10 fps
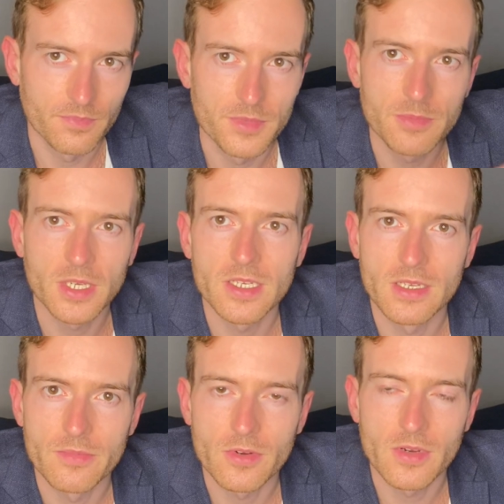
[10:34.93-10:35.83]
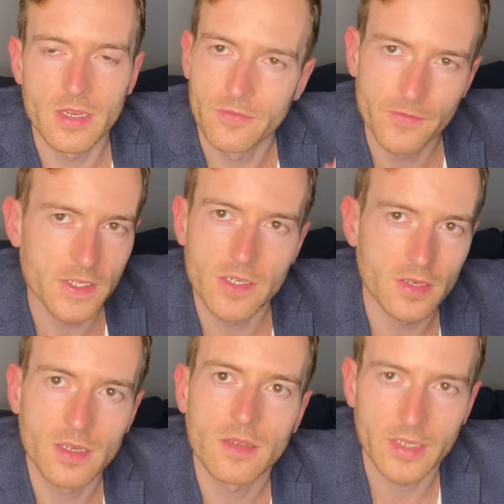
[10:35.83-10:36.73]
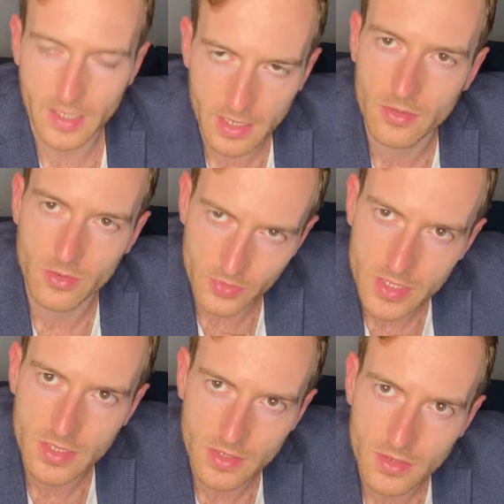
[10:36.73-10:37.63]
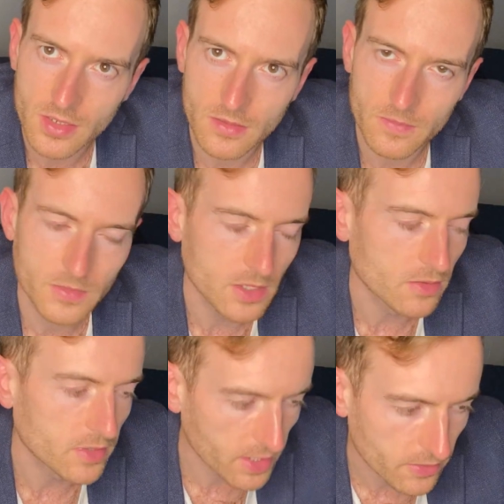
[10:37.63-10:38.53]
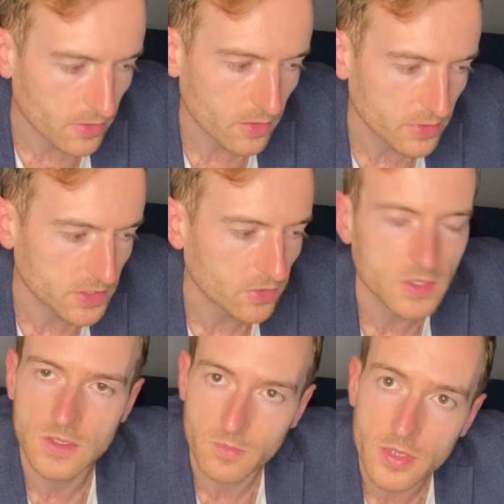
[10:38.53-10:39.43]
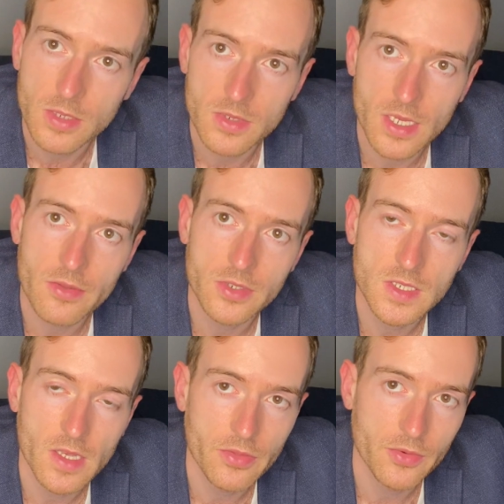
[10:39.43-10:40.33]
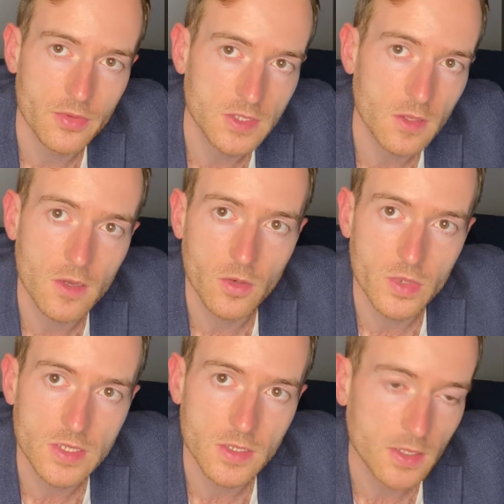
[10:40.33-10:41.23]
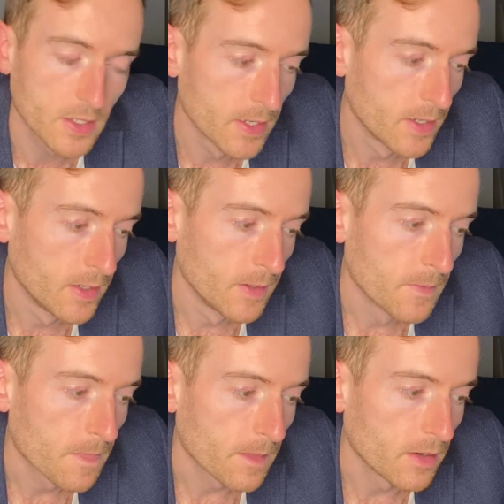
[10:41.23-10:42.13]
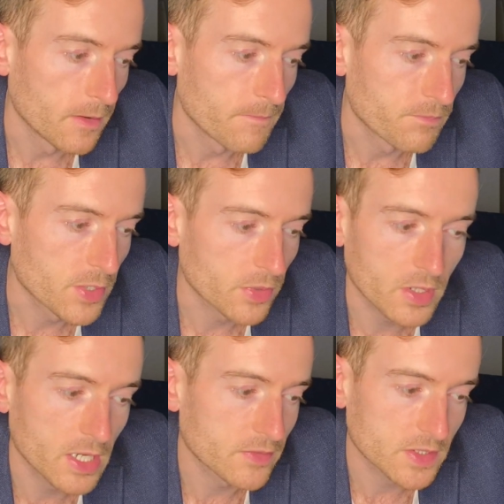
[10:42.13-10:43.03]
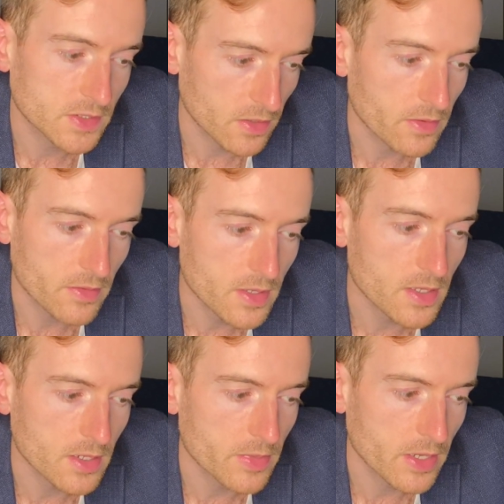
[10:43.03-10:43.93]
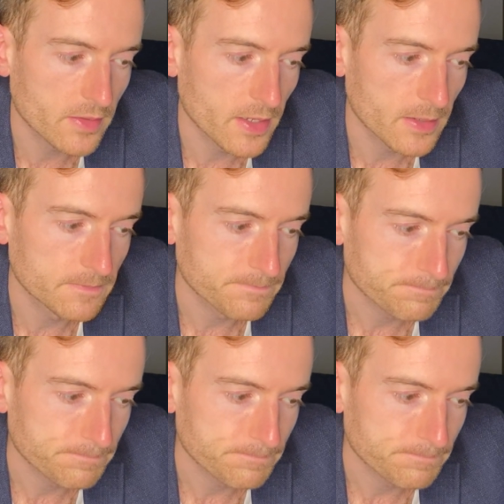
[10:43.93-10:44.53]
meet my neighbor, and figure out like how are we going to you know gather our resources, put them together to get through this long winter. Um, people are going to have to start thinking about that,